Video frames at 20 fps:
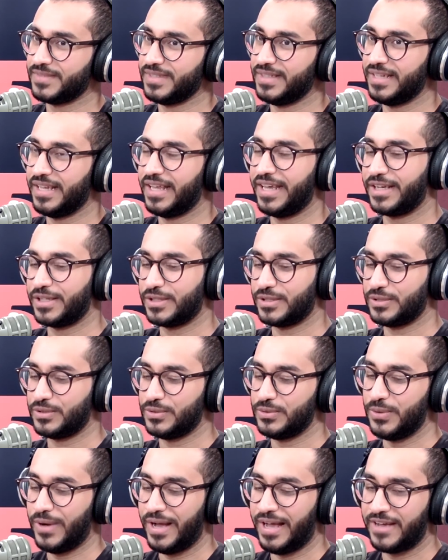like
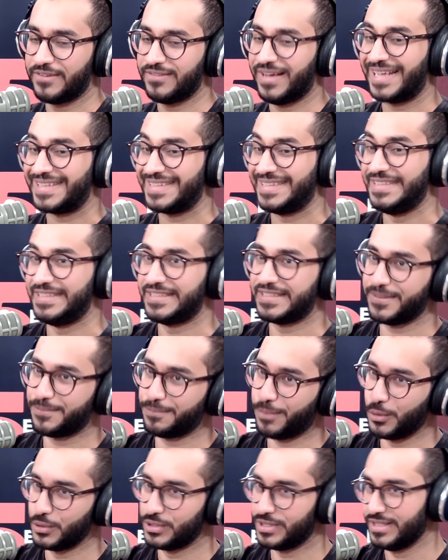to have at least a
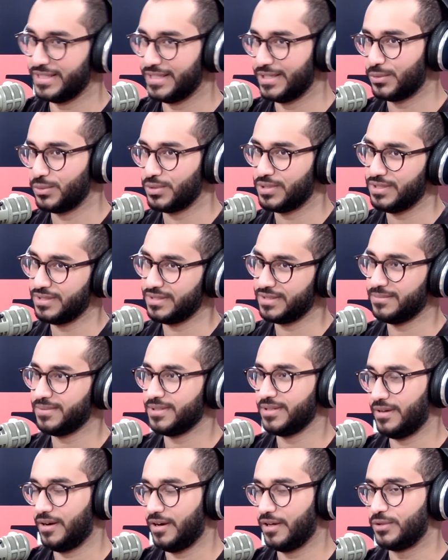post a day, which is a
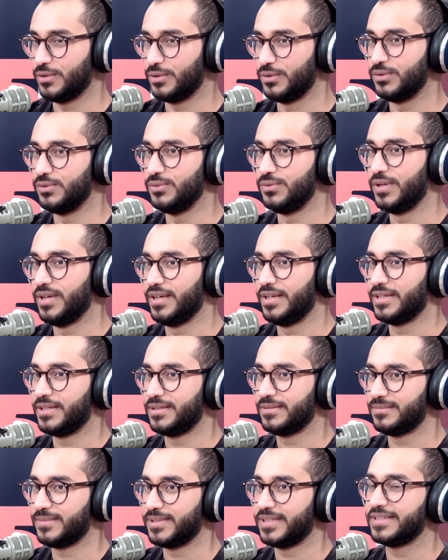bit hard to do,
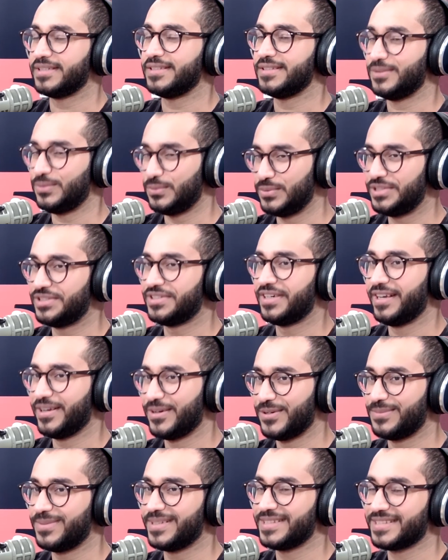but we try
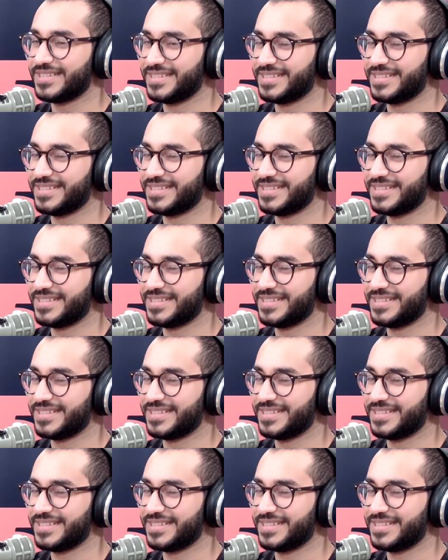our best.